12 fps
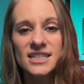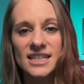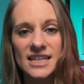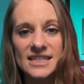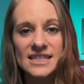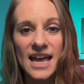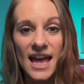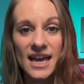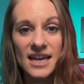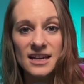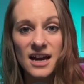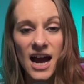
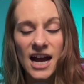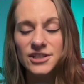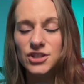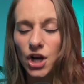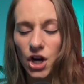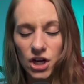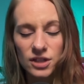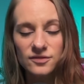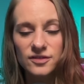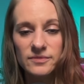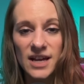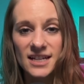Today, I turn
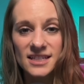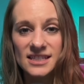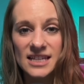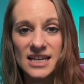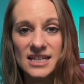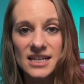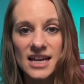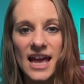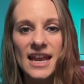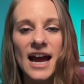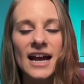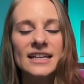from that sin
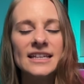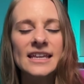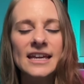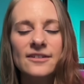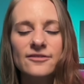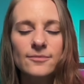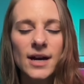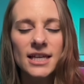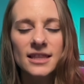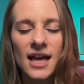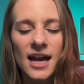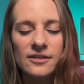and I give my
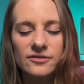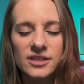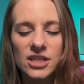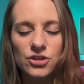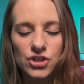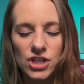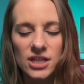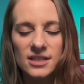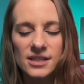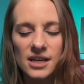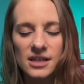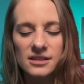life to
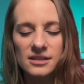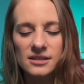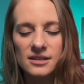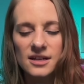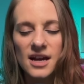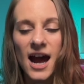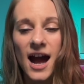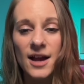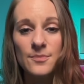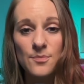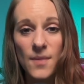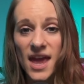Jesus. I
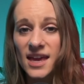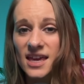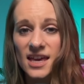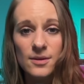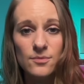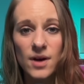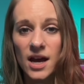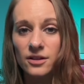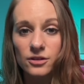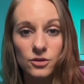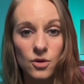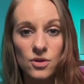make him my
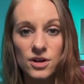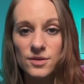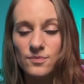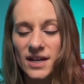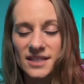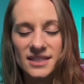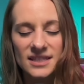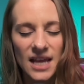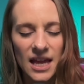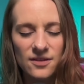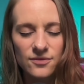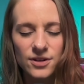Lord, my
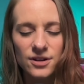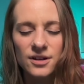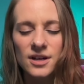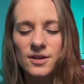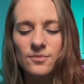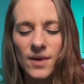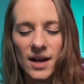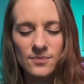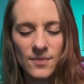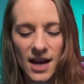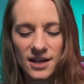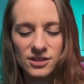Savior, my
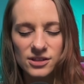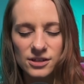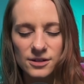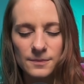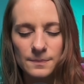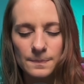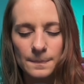Master.